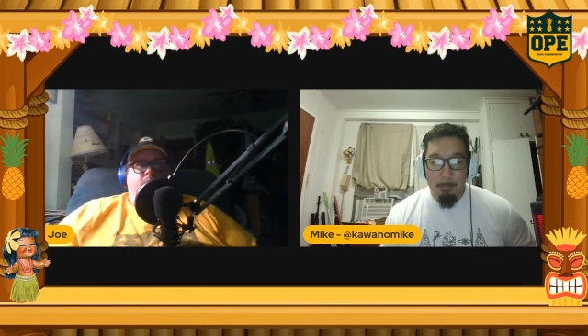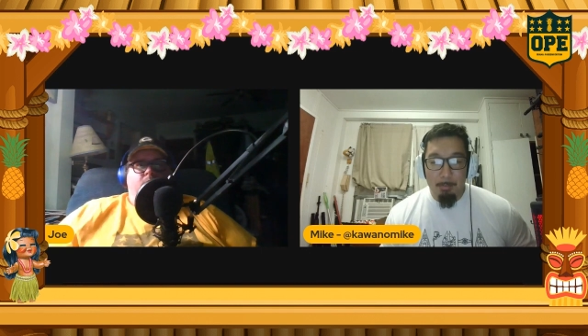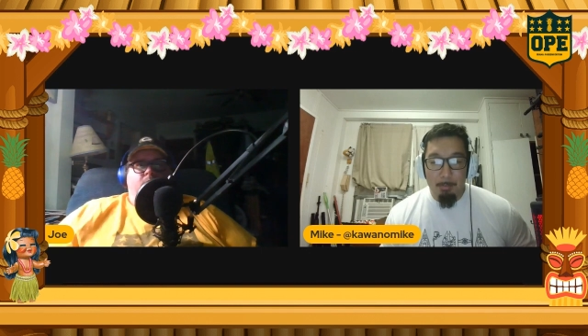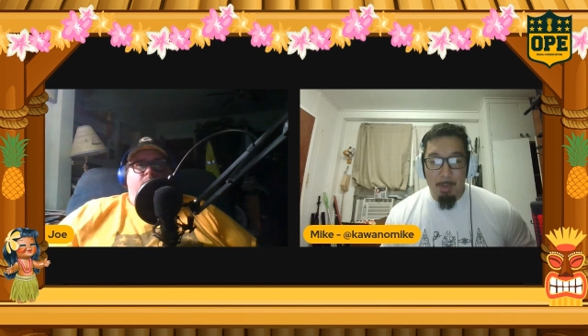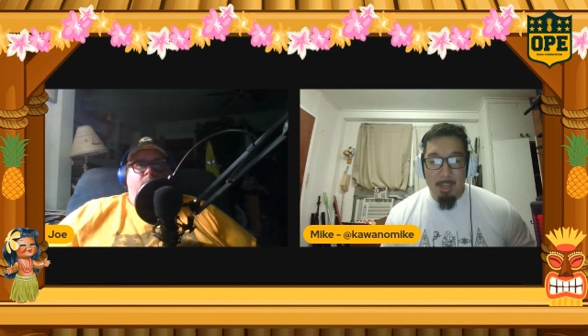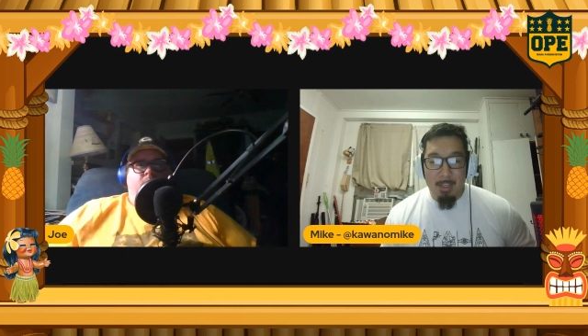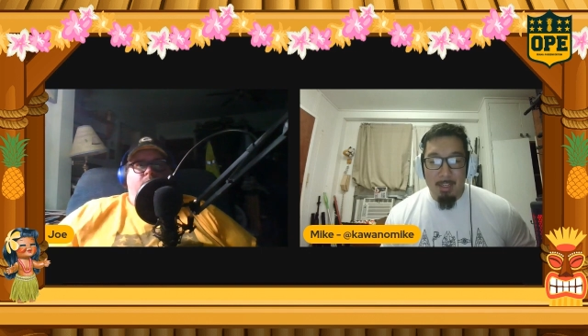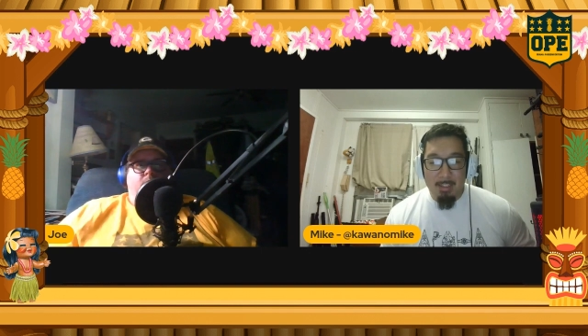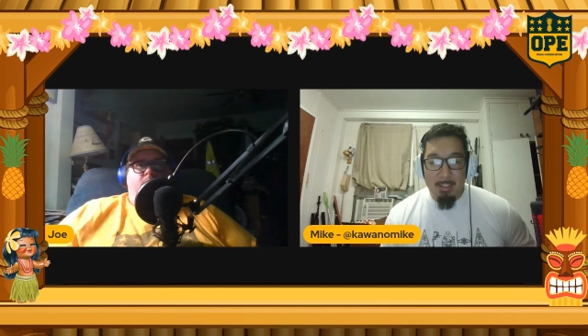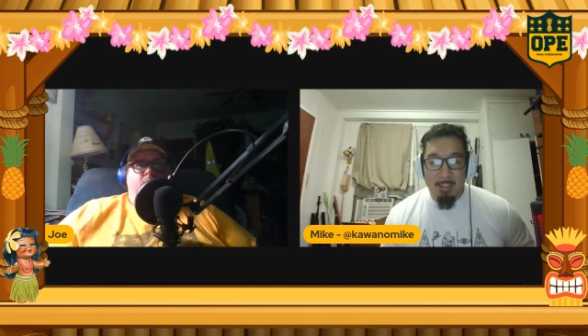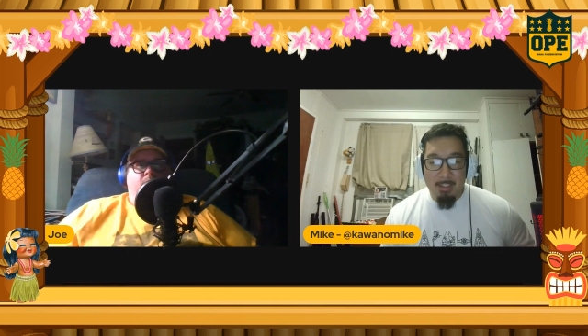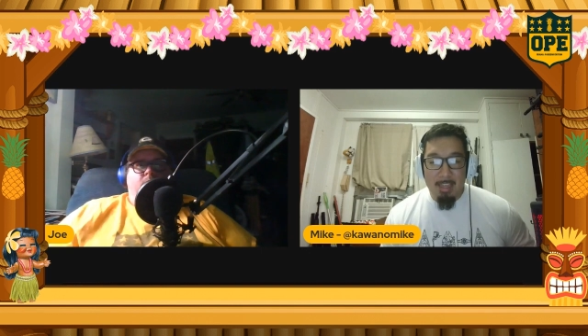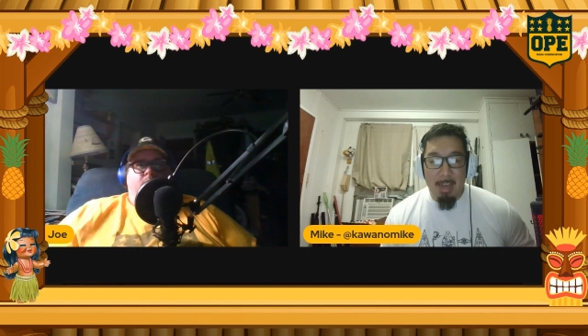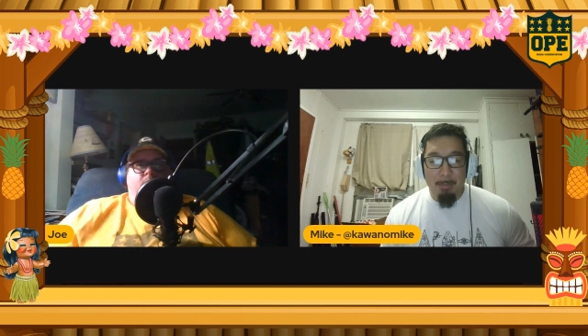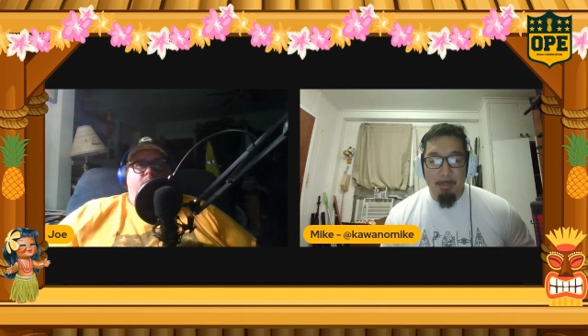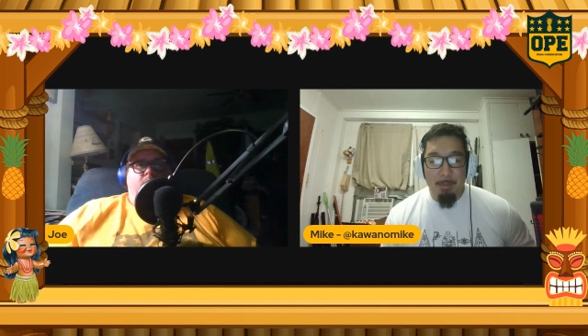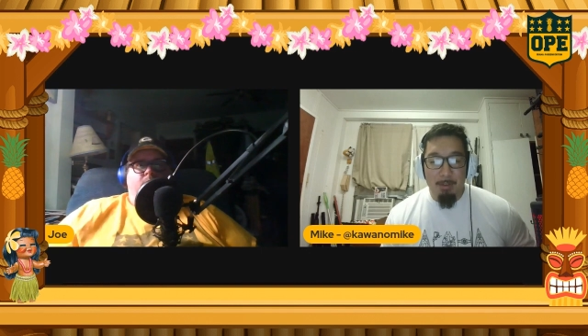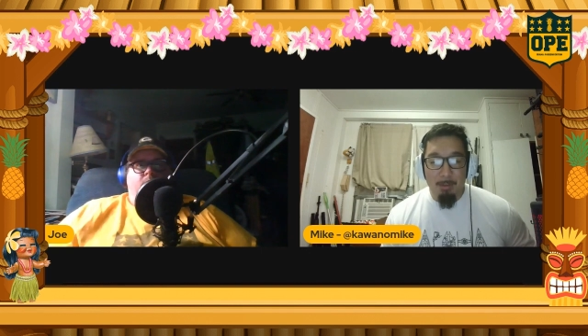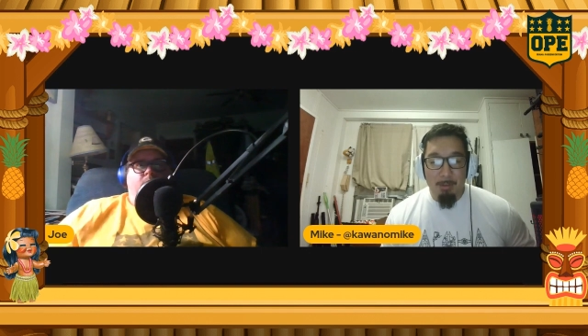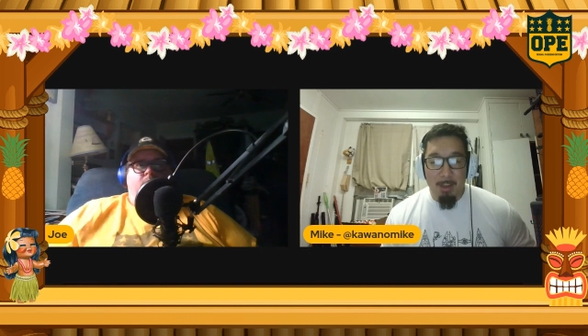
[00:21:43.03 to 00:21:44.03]
Bailey
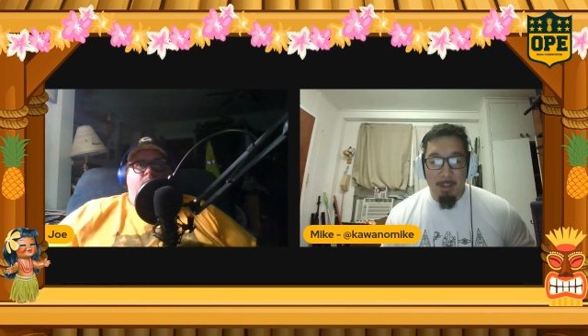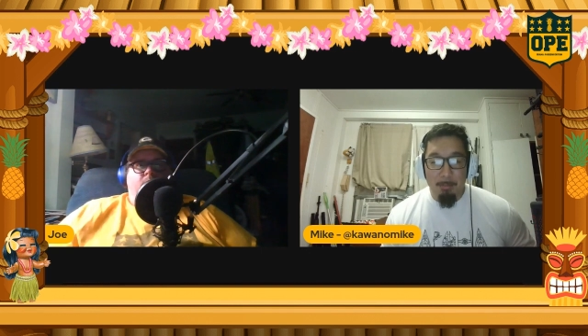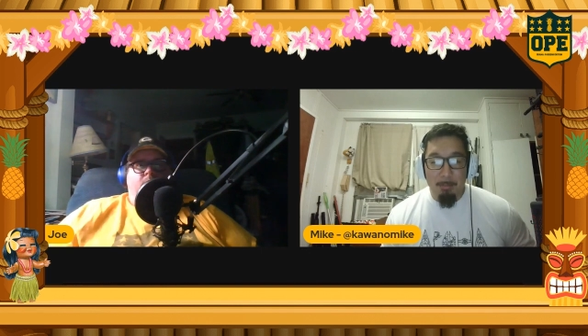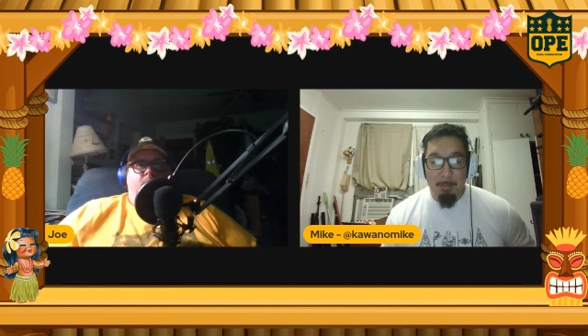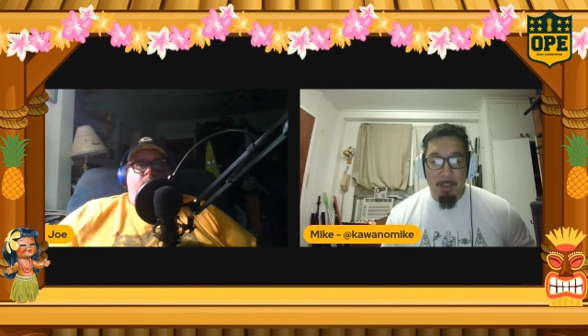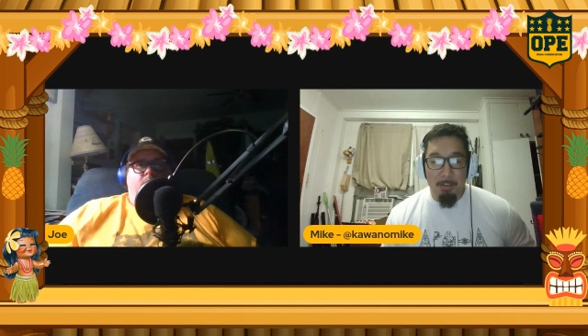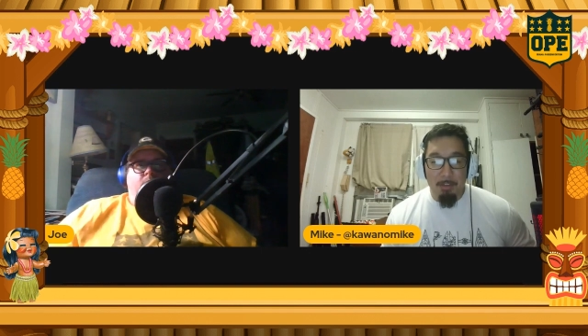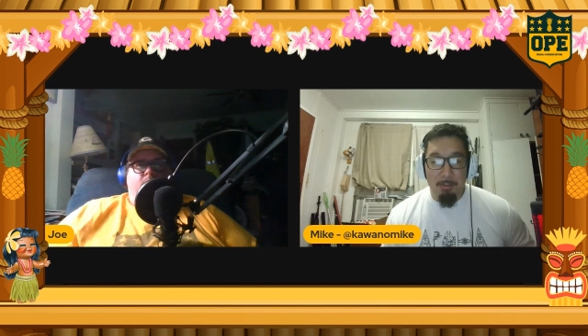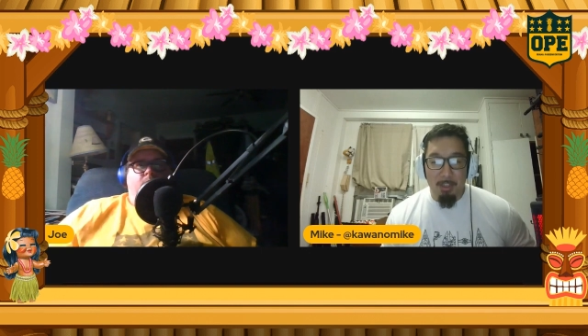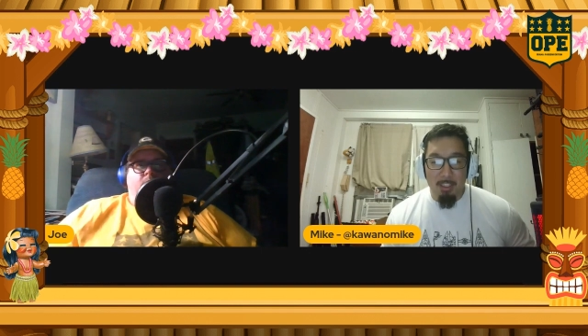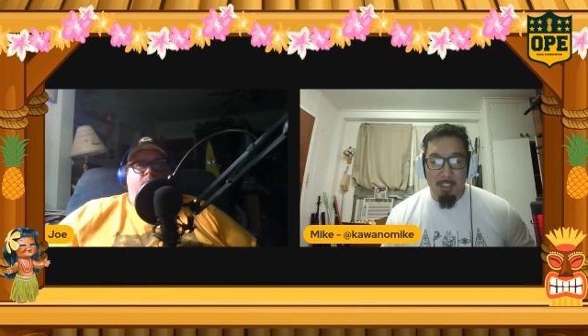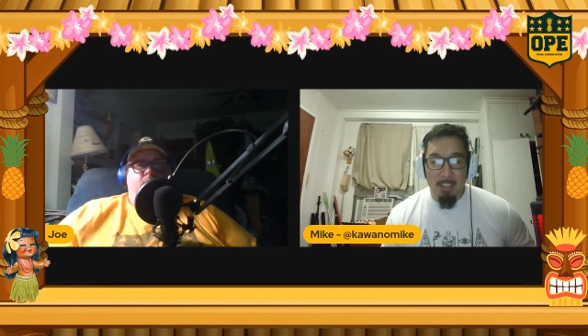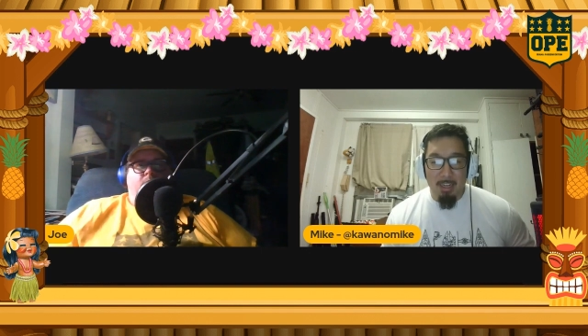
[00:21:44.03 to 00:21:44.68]
Zappi by the Patriots.